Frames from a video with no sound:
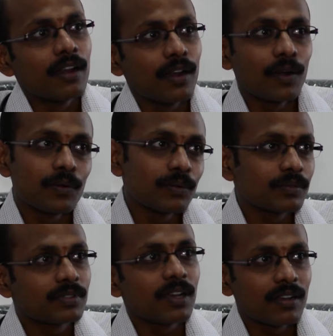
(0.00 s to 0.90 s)
Now
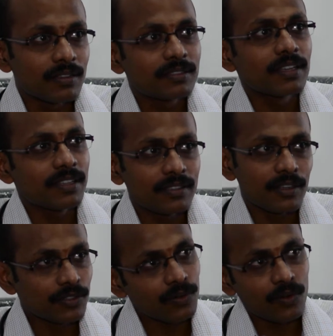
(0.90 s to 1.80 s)
sir is
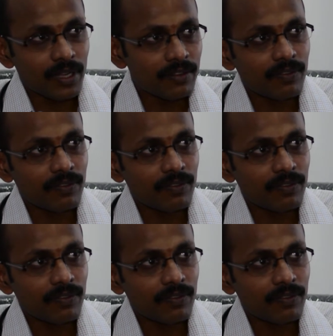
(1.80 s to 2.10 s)
also going